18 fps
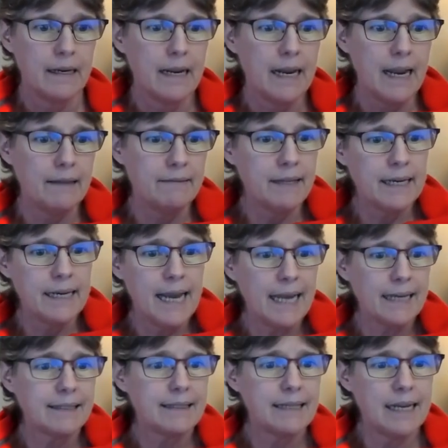In the
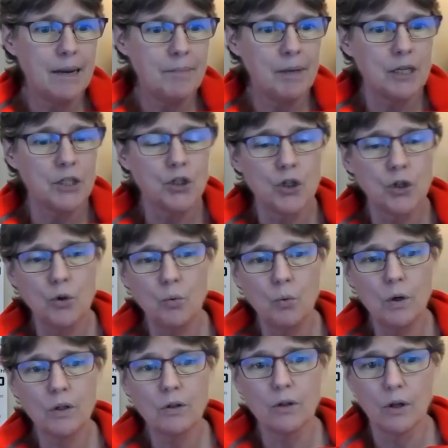next image, we
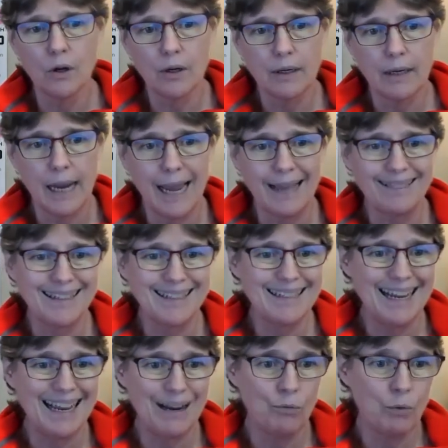will all look at the
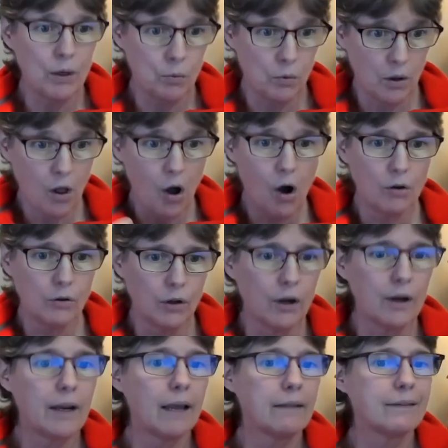
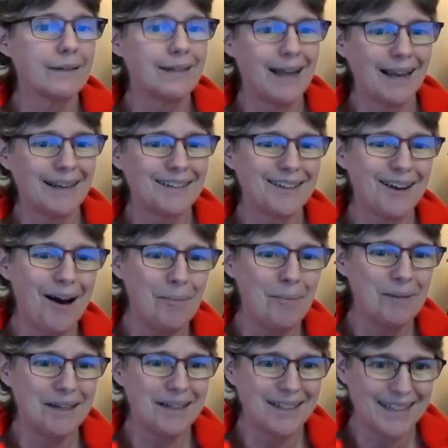
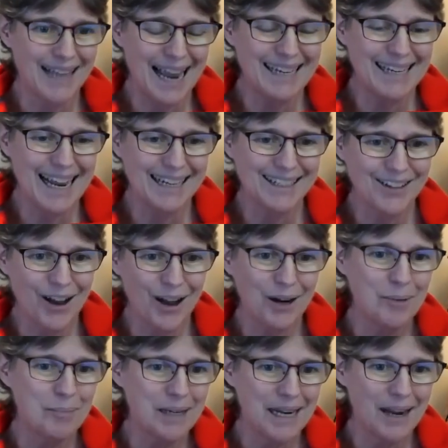
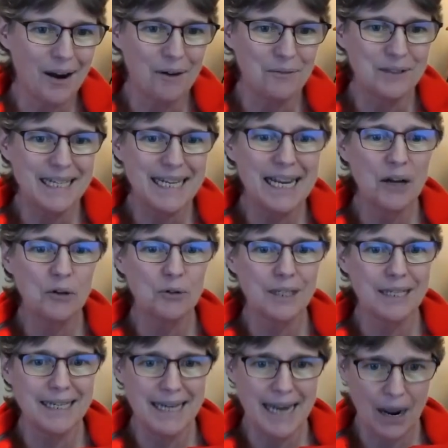taxonomy of
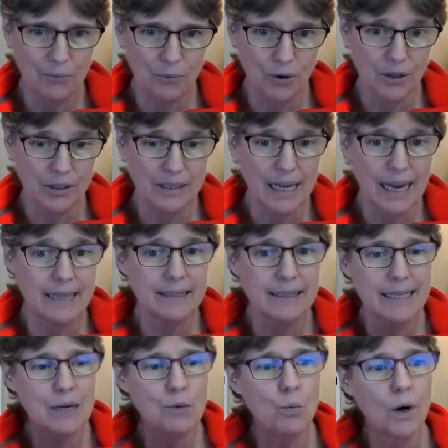DLT networks and
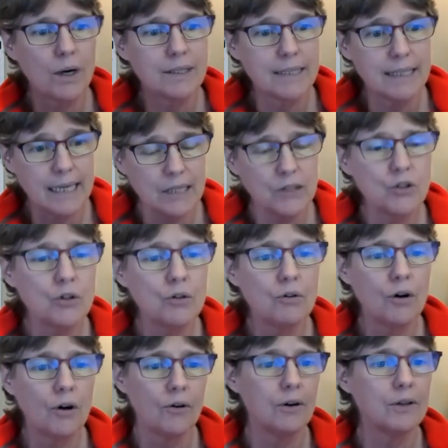see where digital
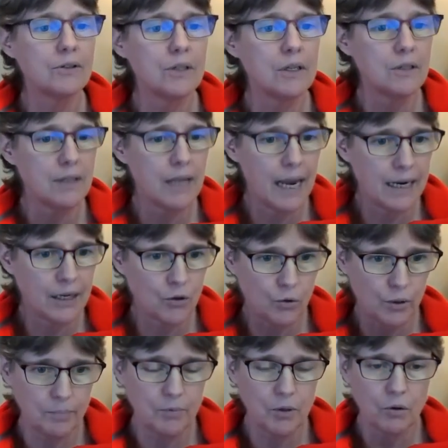currencies and
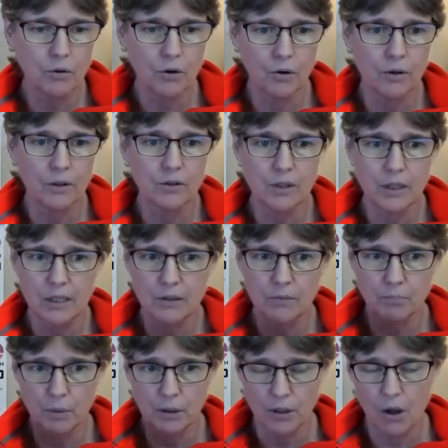cryptocurrencies
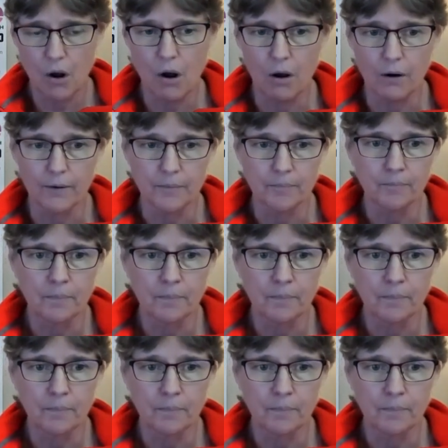belong.